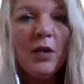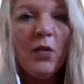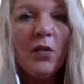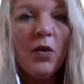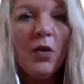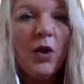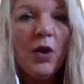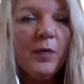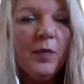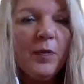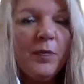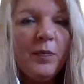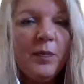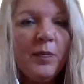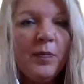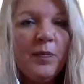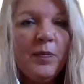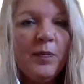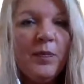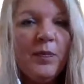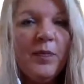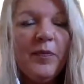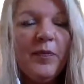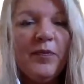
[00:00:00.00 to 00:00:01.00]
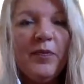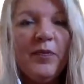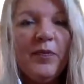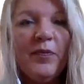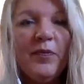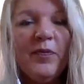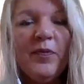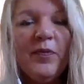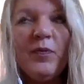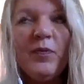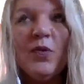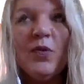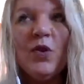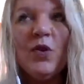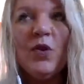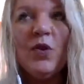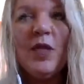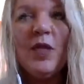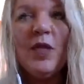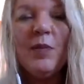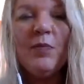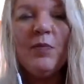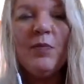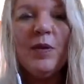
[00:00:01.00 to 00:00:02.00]
or what you
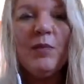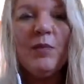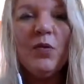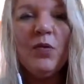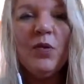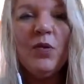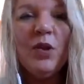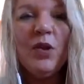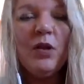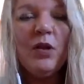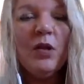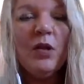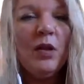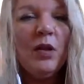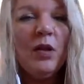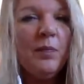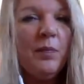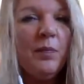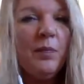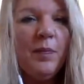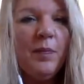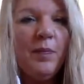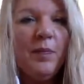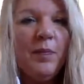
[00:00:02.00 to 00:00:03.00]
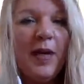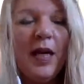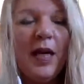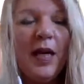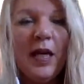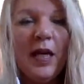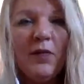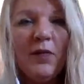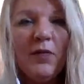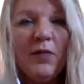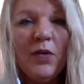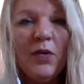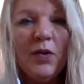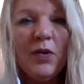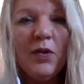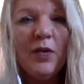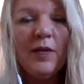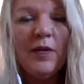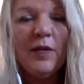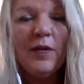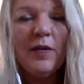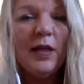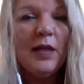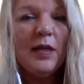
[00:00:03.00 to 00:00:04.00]
say primordial behavior
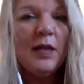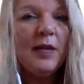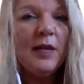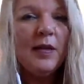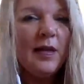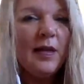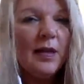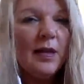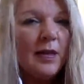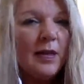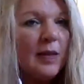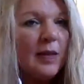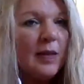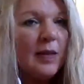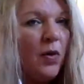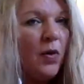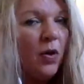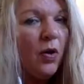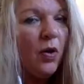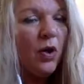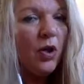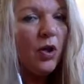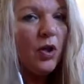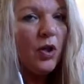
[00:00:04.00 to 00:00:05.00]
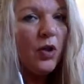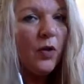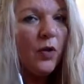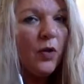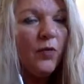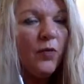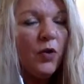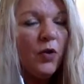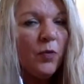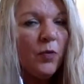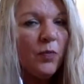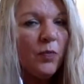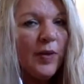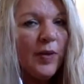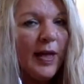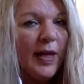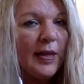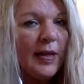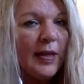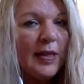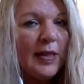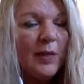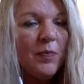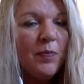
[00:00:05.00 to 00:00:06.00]
that is part of your
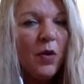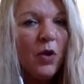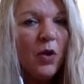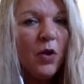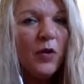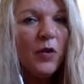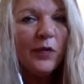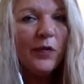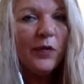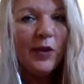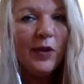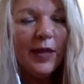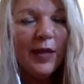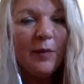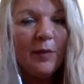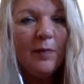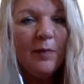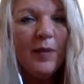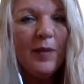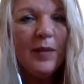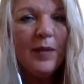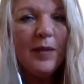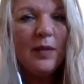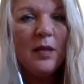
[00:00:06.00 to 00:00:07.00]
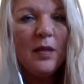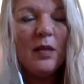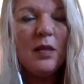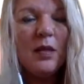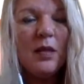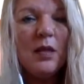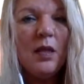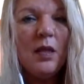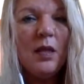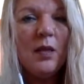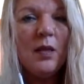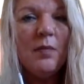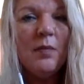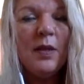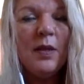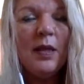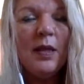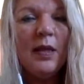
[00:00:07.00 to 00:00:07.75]
brain, is part of your limbic system.